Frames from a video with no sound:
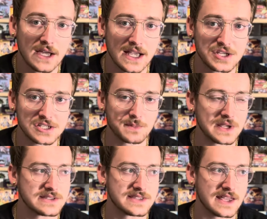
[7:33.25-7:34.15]
It just
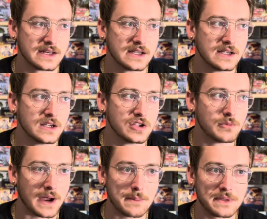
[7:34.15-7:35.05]
means that you
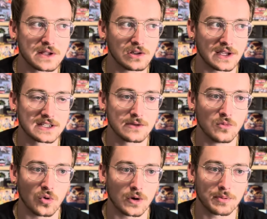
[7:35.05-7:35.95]
might be collecting
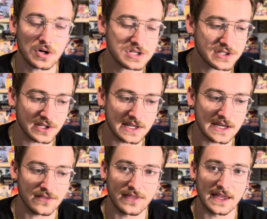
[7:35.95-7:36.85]
more
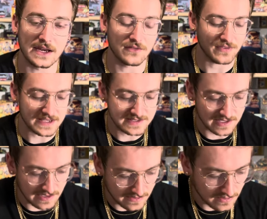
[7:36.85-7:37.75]
personally than investing.